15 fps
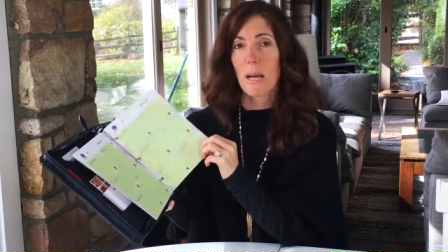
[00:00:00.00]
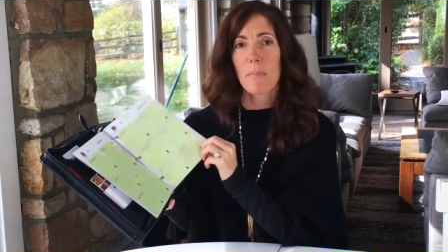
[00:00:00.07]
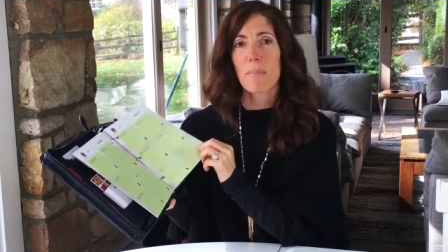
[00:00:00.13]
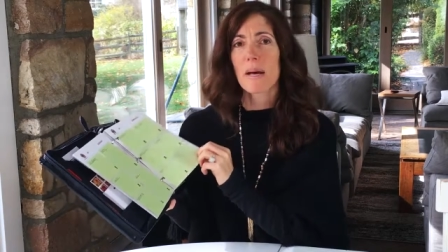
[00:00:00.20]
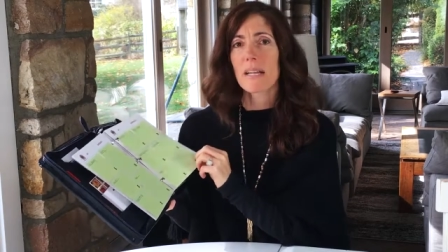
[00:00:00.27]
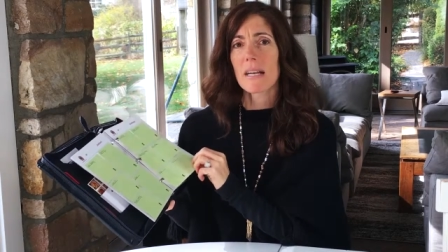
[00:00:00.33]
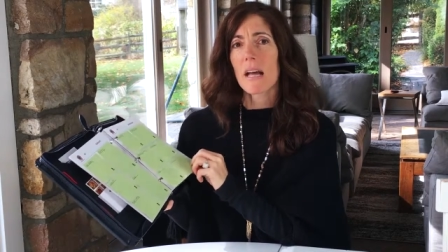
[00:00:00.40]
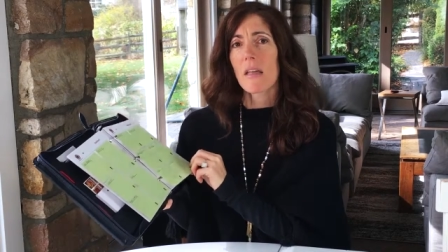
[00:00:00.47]

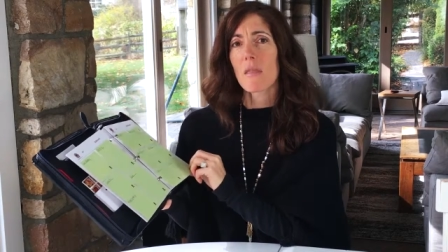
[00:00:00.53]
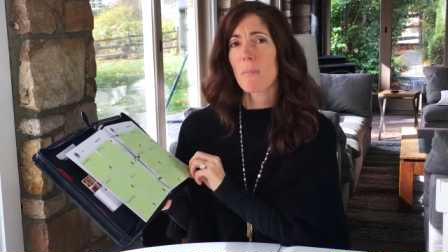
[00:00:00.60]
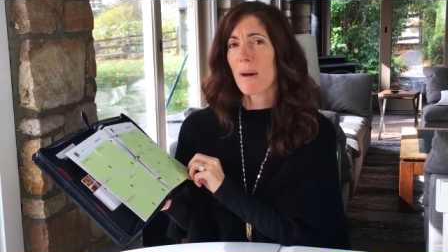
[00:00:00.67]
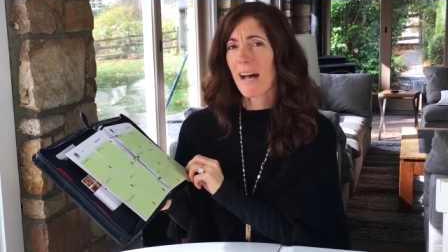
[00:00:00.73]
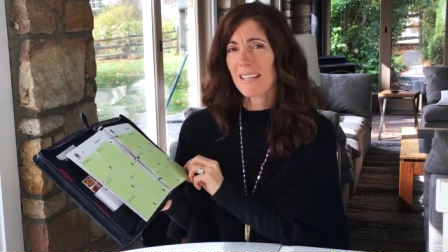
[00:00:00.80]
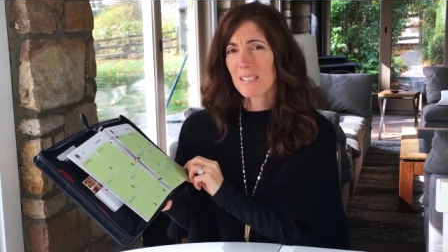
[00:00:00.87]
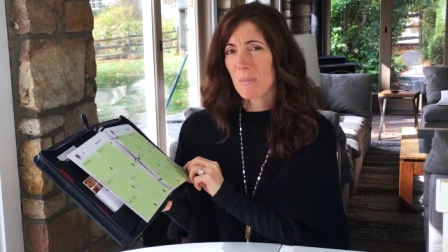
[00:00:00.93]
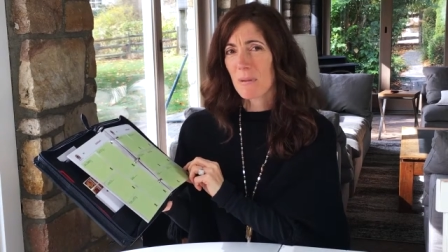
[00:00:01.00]
But the
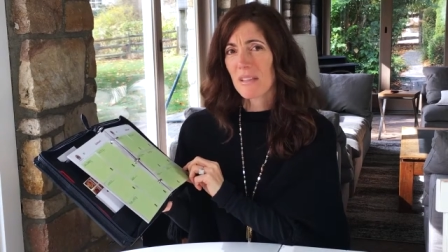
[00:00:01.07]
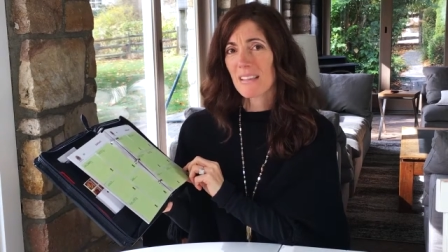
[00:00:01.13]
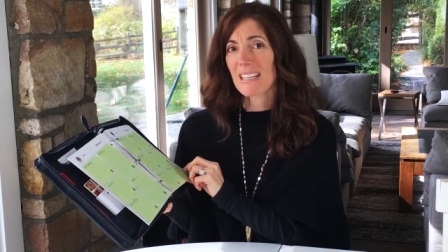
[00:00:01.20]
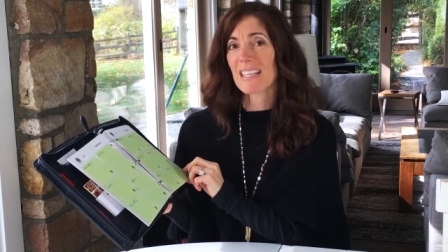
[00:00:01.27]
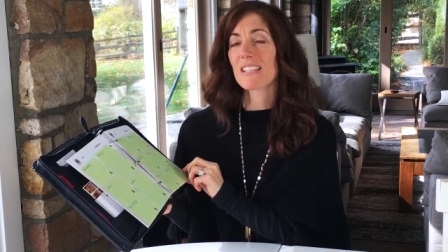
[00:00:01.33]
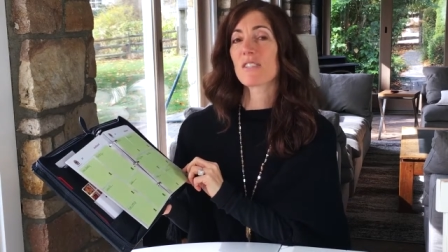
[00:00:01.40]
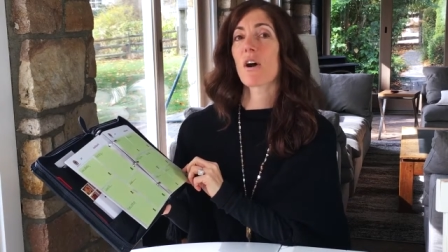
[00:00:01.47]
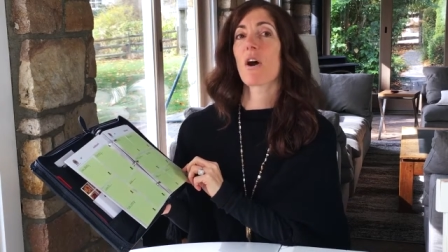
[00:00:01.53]

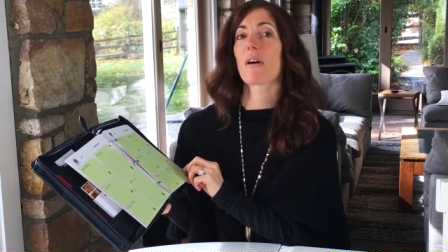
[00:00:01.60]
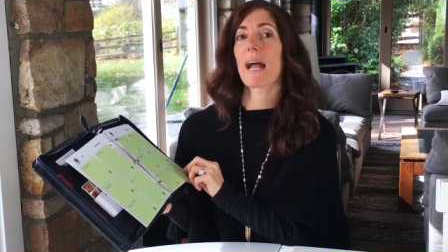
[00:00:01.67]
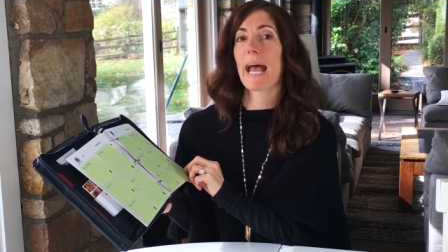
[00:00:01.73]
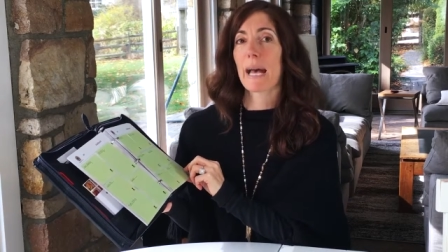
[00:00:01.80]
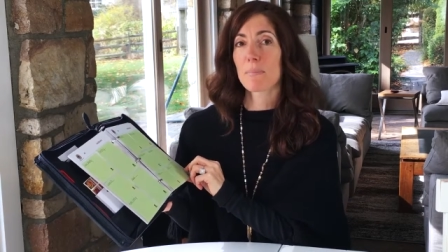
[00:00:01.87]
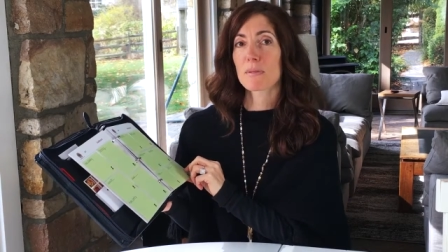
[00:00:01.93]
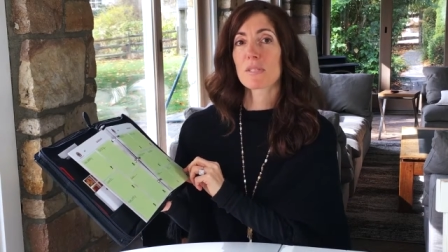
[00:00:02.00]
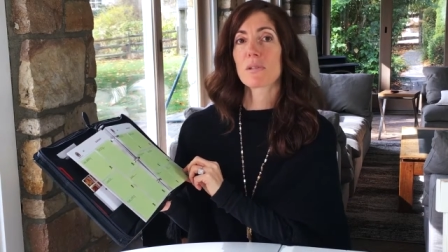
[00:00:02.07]
possibilities are
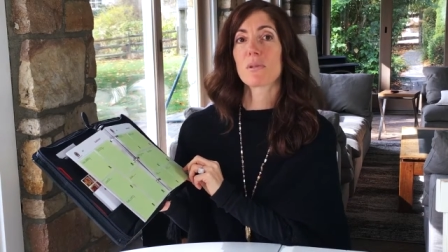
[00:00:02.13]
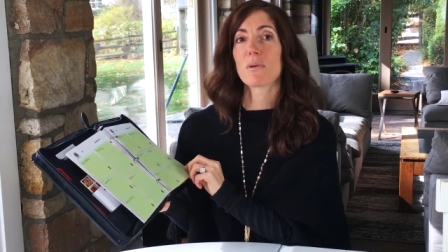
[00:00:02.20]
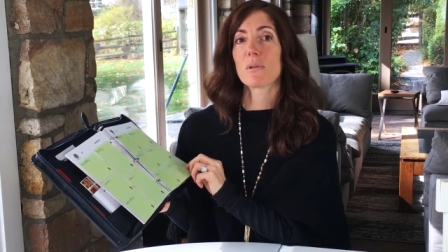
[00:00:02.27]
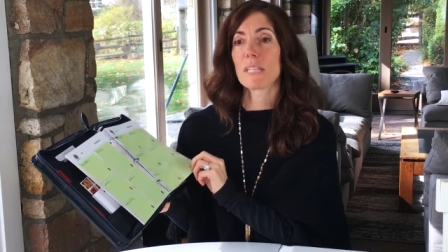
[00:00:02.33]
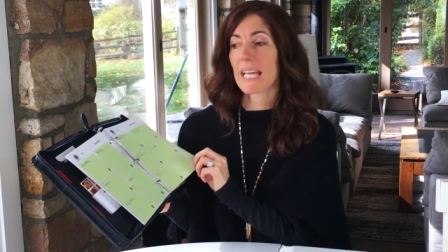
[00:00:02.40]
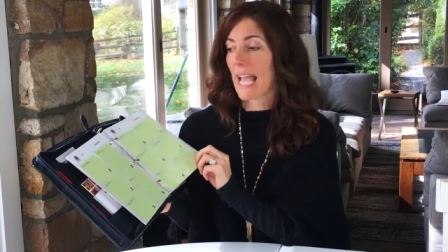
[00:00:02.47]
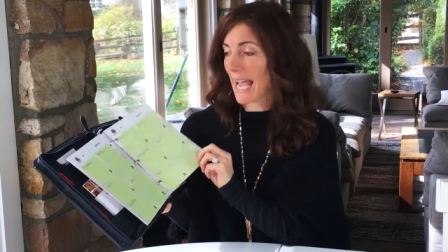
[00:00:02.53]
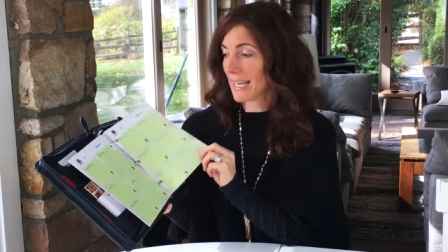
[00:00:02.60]

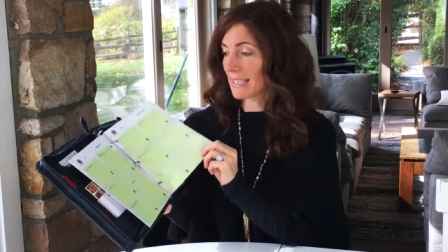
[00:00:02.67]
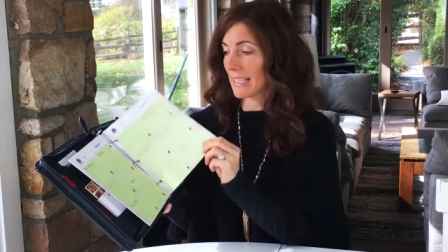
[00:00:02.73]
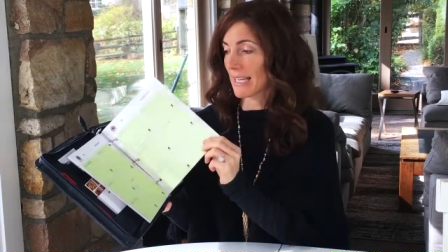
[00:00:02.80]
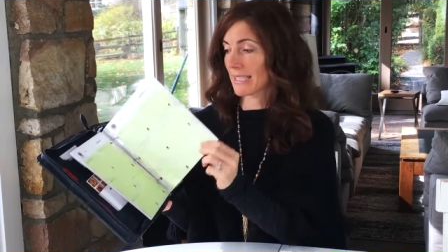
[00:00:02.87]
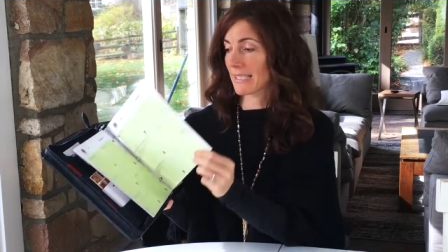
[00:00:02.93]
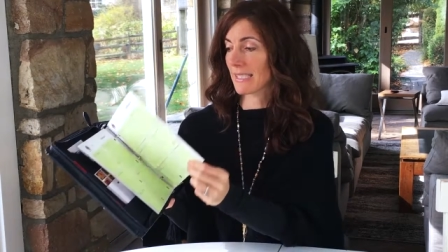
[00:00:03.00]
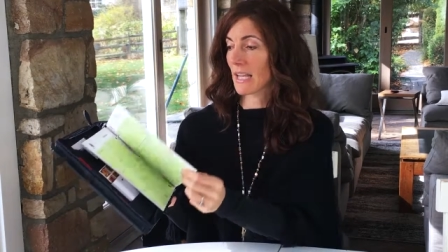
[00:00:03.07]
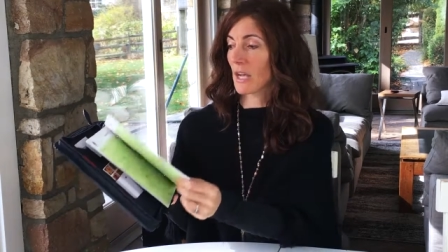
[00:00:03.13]
absolutely
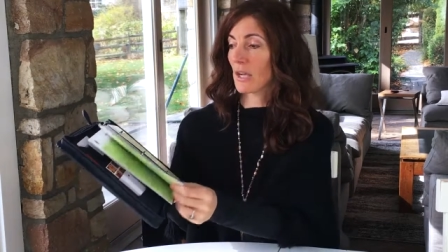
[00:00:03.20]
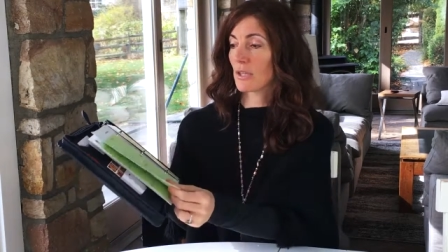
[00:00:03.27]
endless.